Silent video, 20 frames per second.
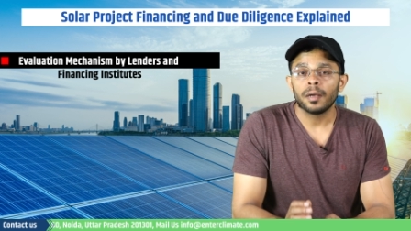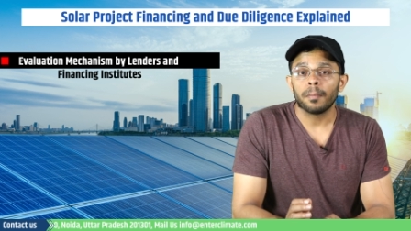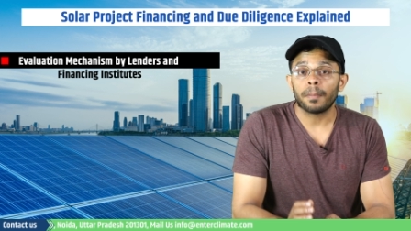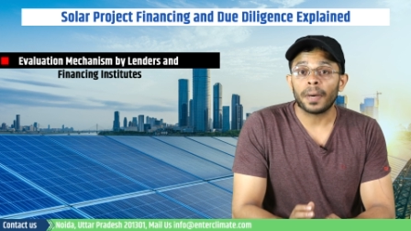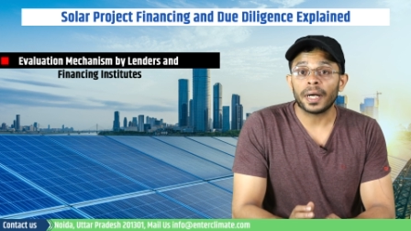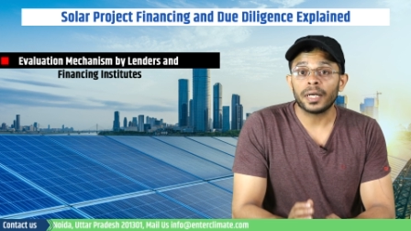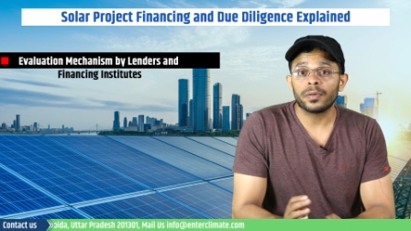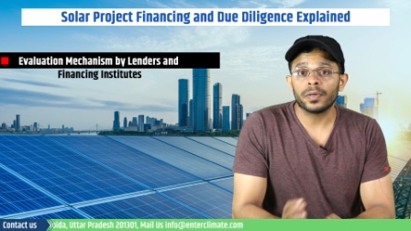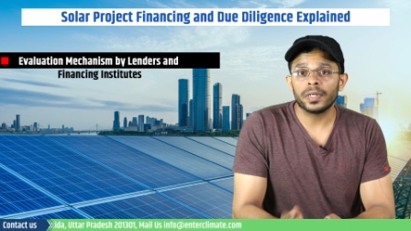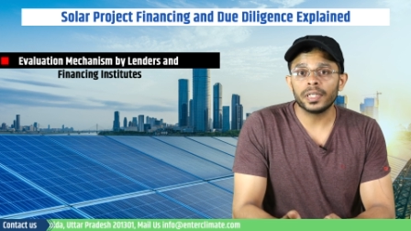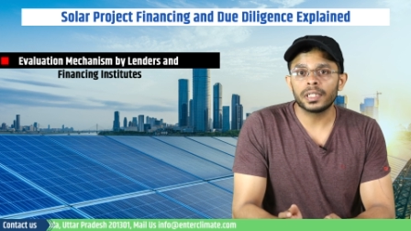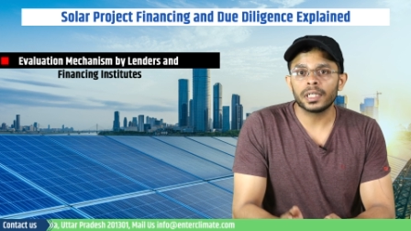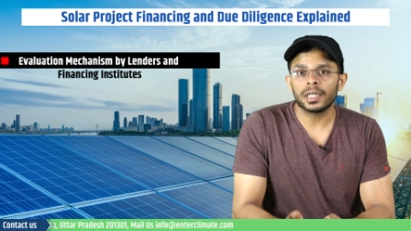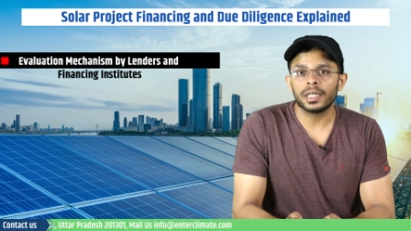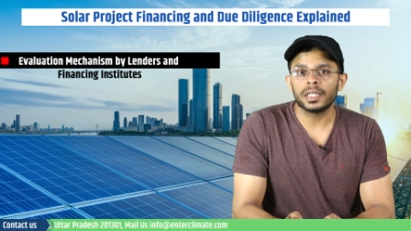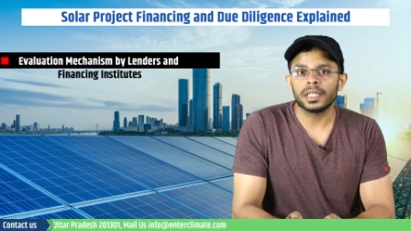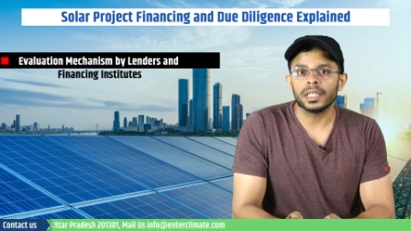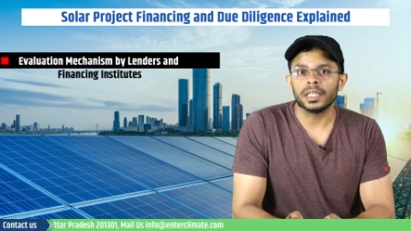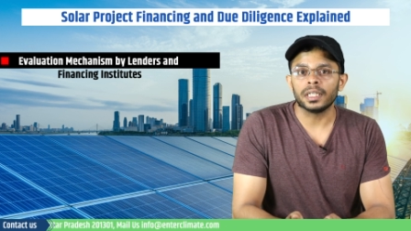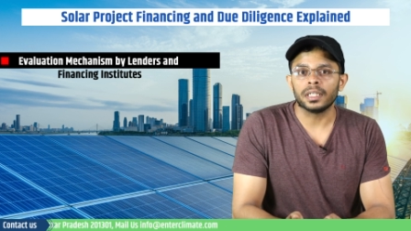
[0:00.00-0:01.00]
By
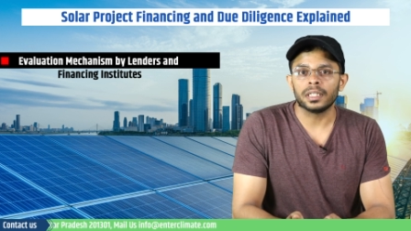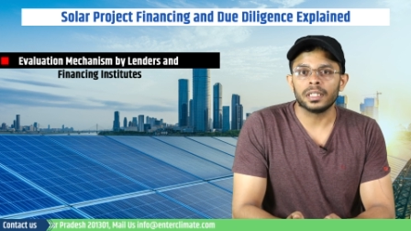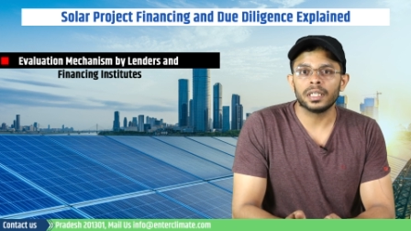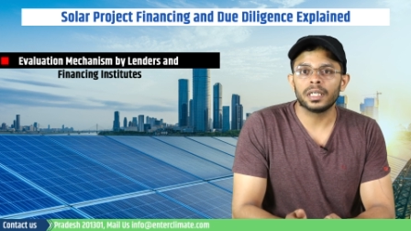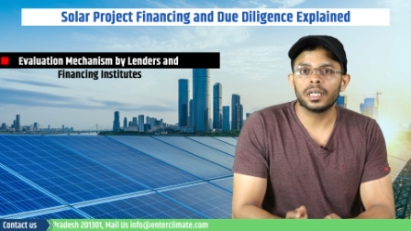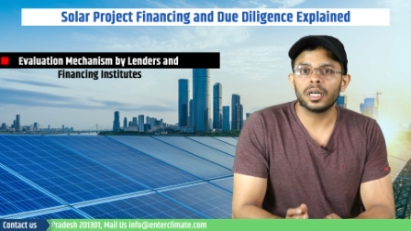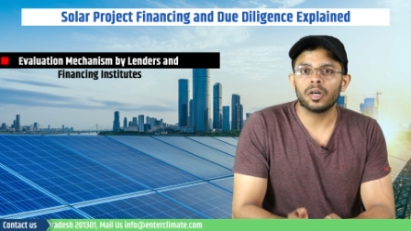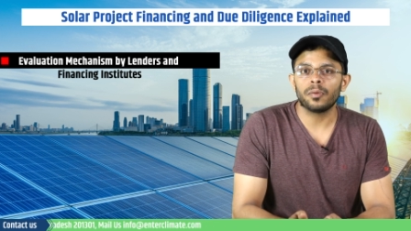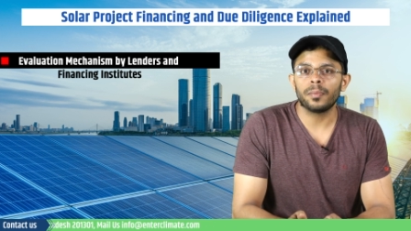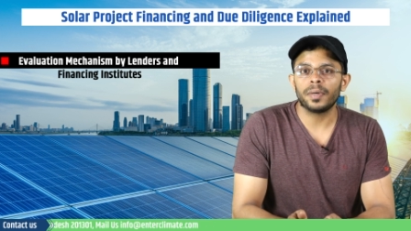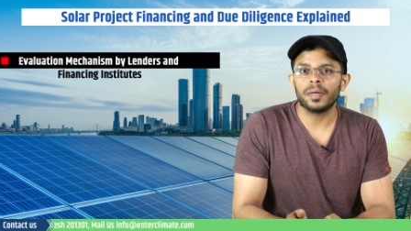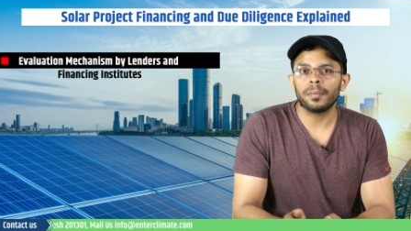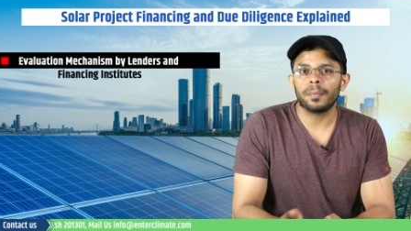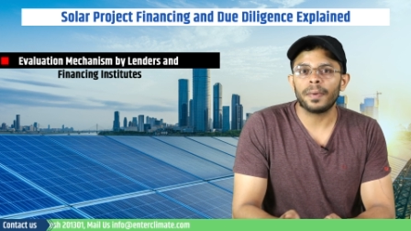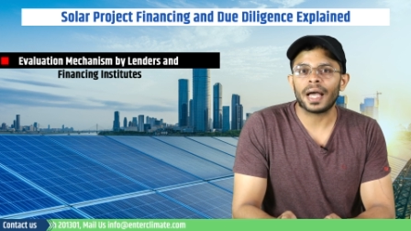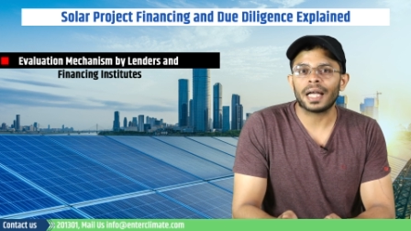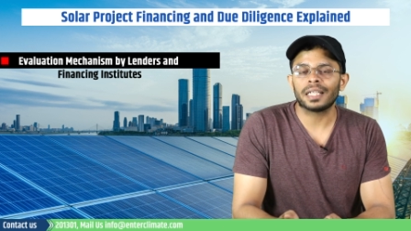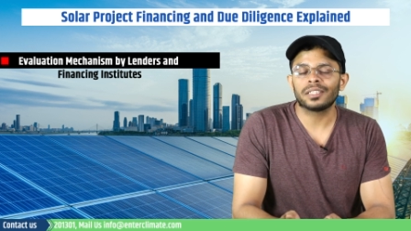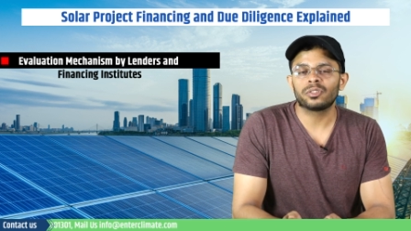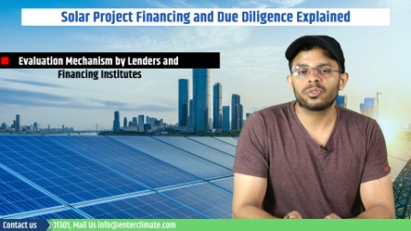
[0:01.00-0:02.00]
2030, the government
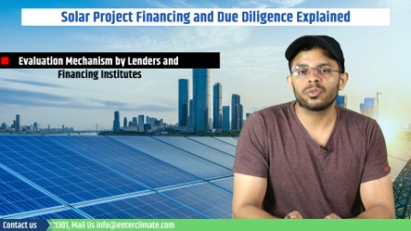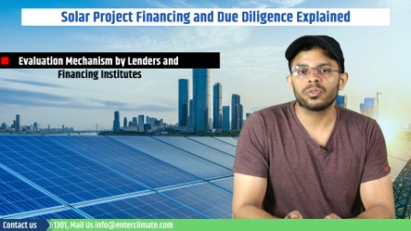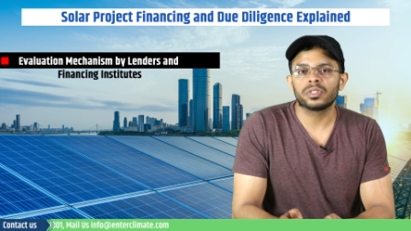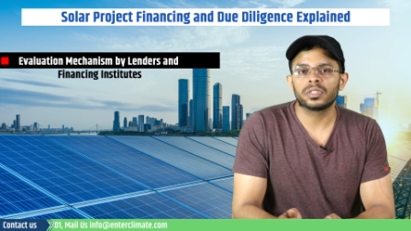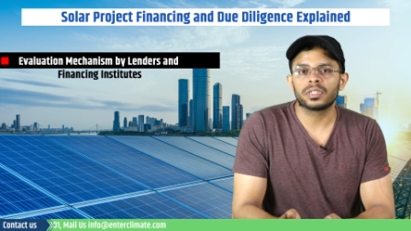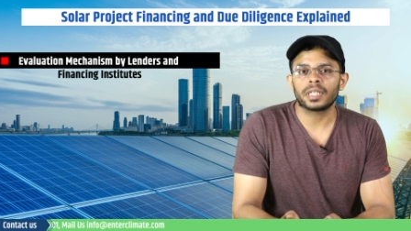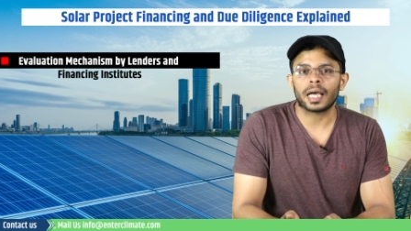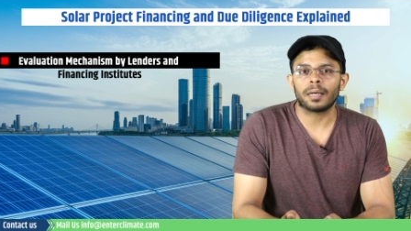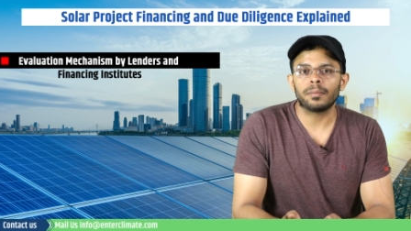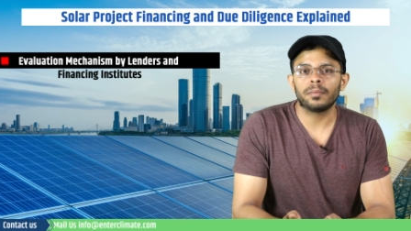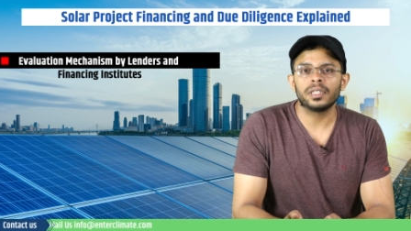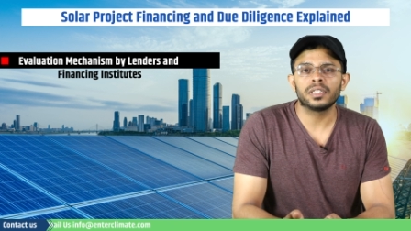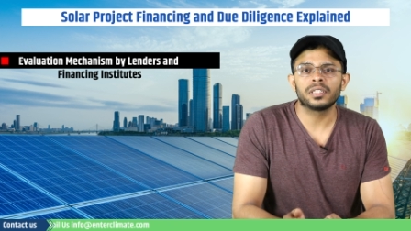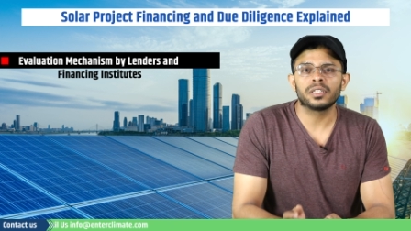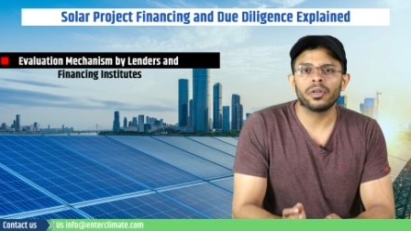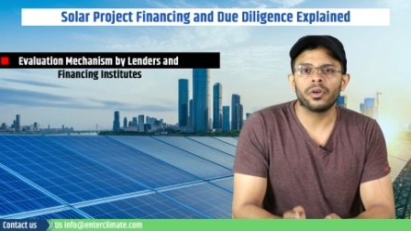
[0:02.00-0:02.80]
plans to establish